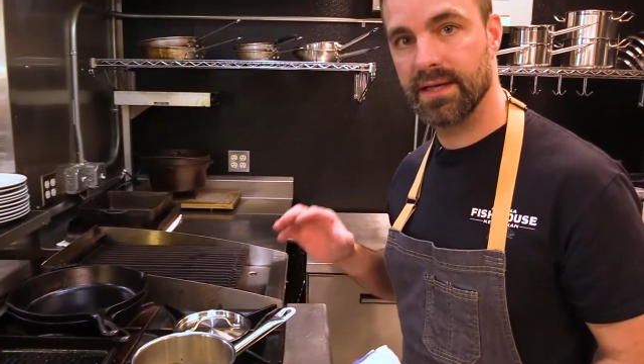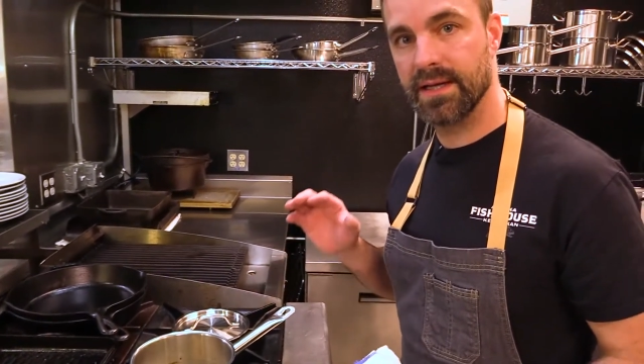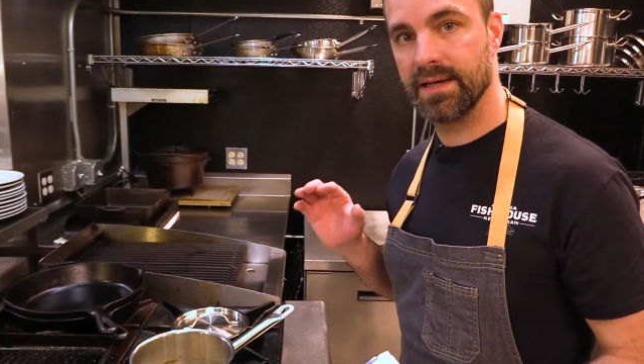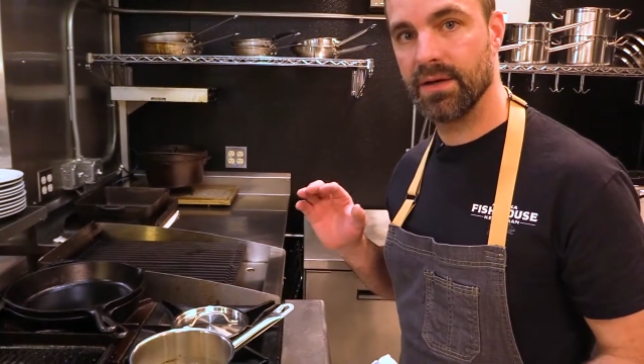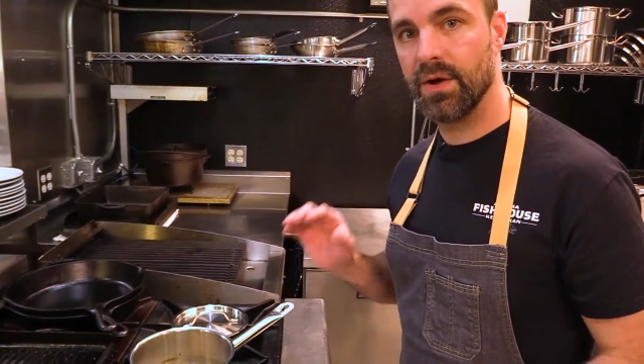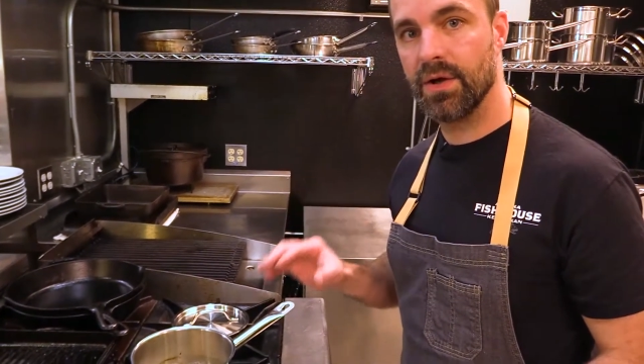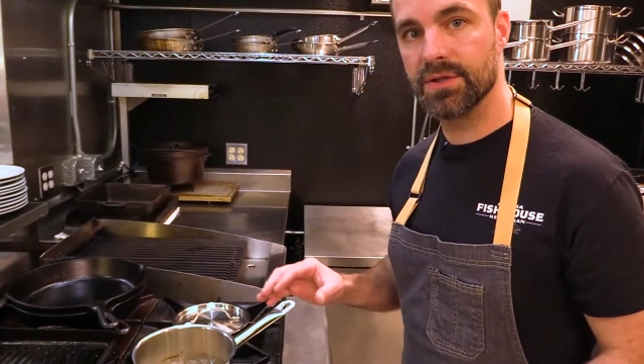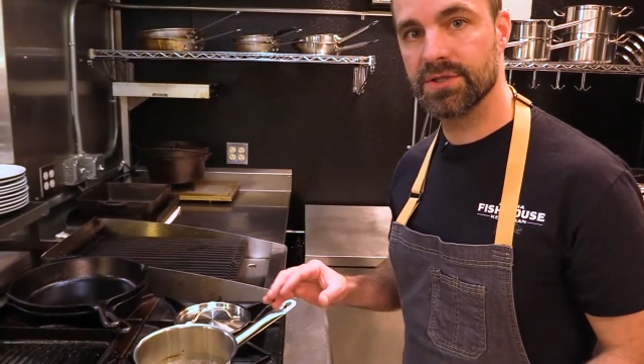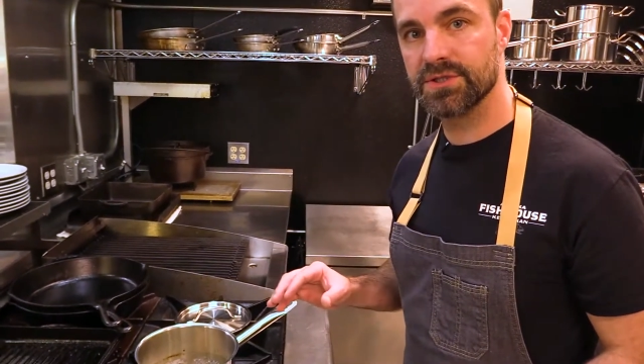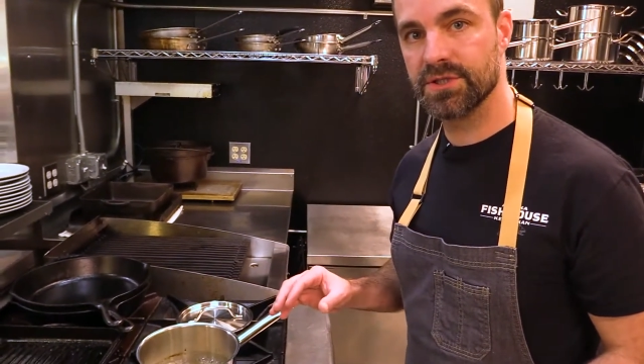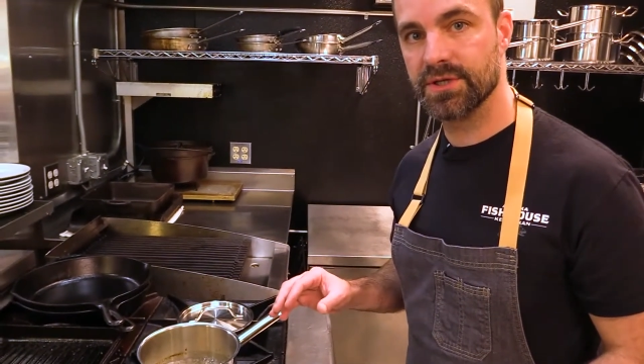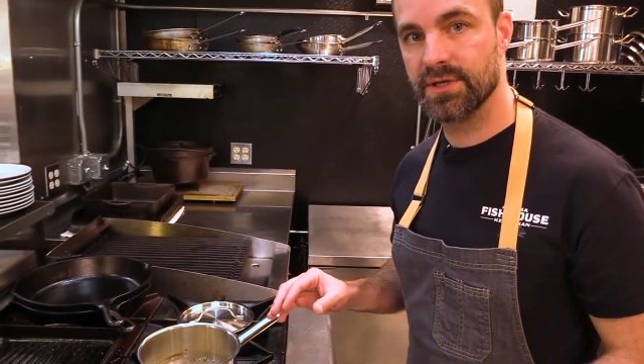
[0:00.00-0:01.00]
and all the
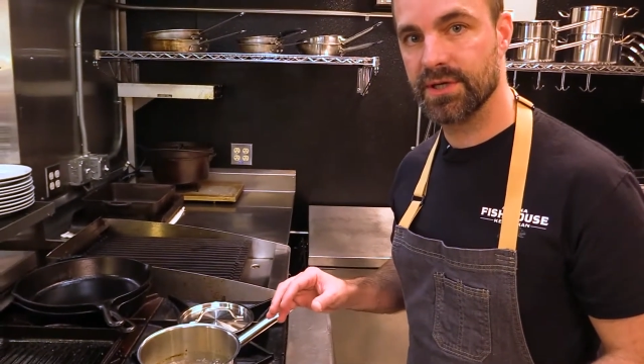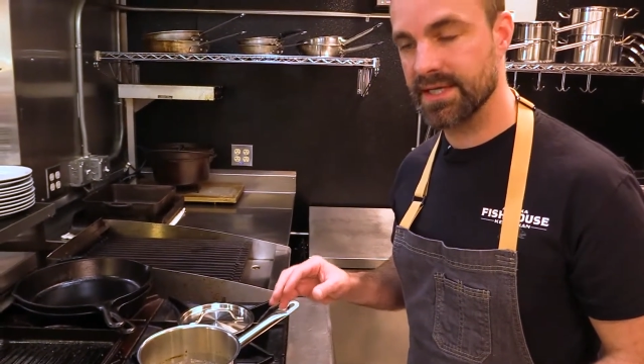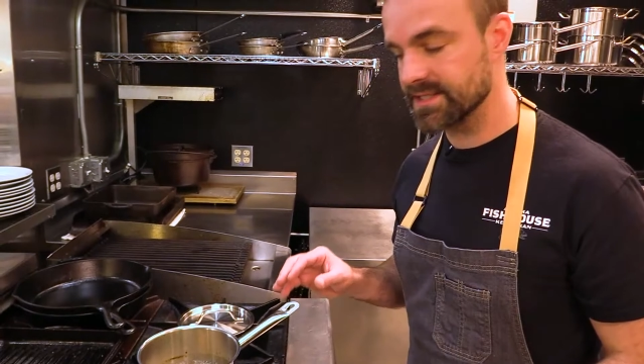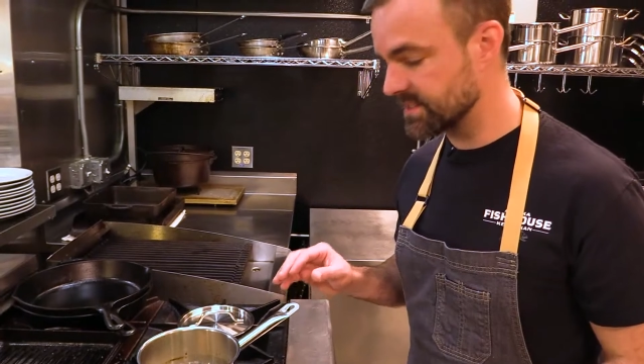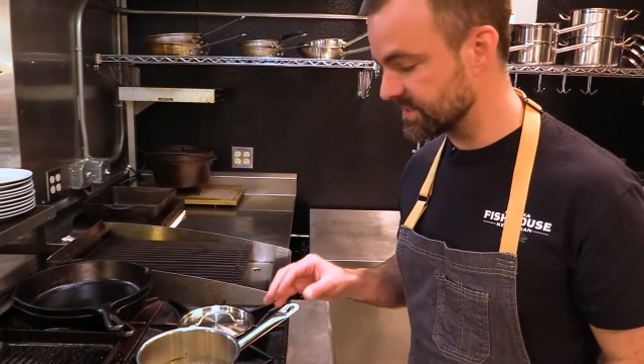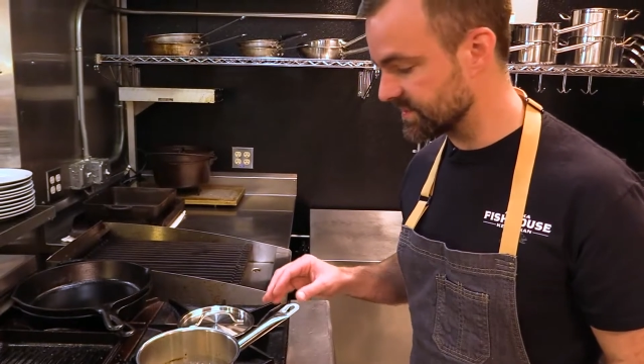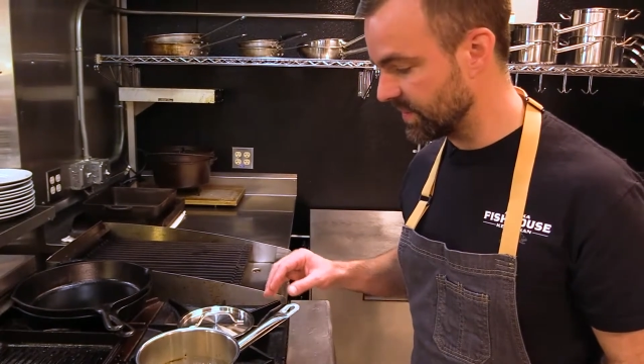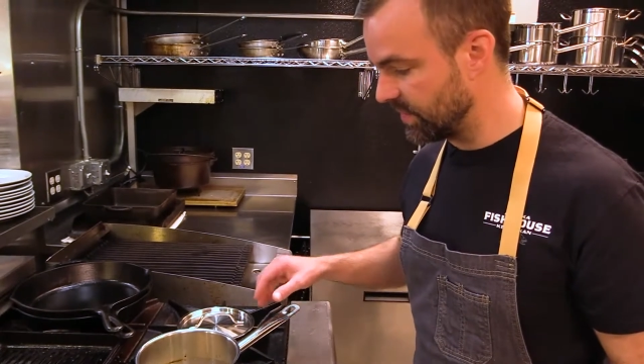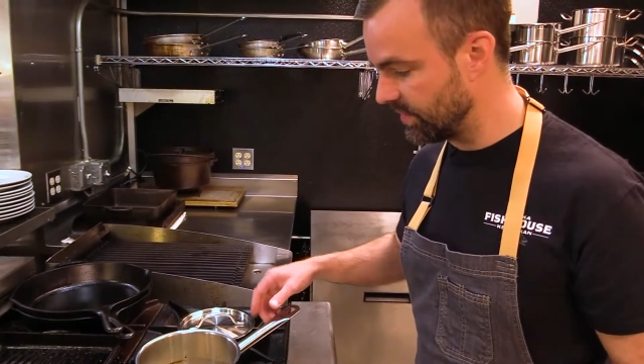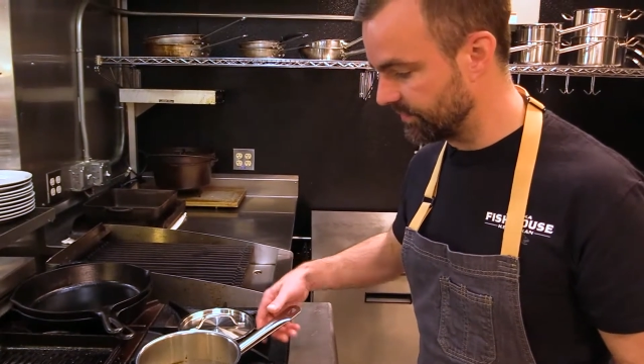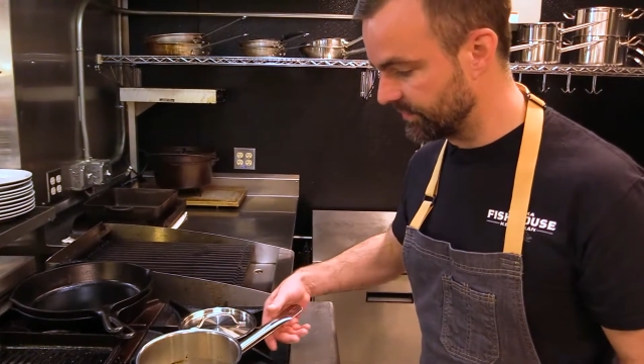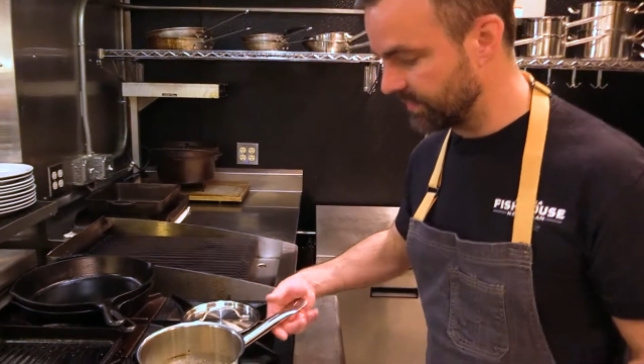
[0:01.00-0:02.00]
sugar has
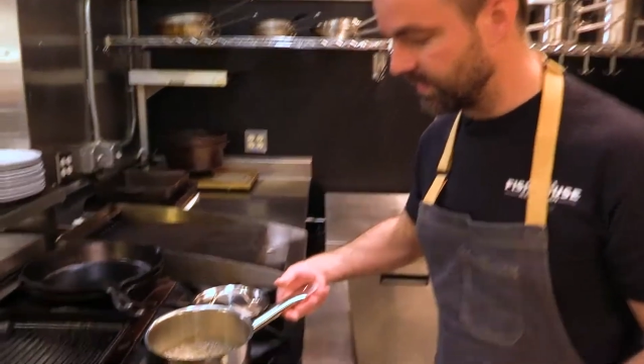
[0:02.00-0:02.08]
dissolved.